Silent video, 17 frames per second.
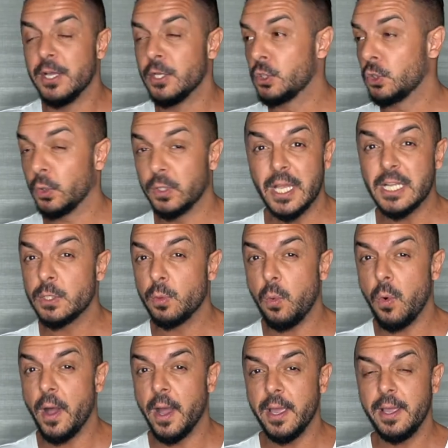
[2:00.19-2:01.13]
So that's
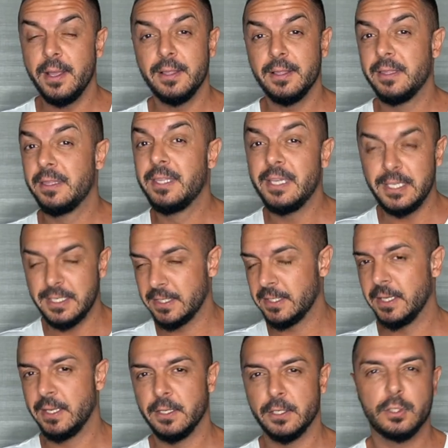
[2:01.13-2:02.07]
why this
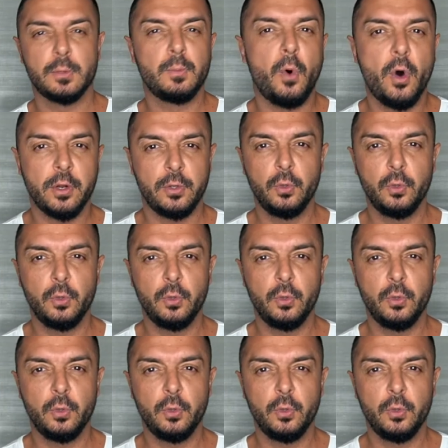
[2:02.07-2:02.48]
smart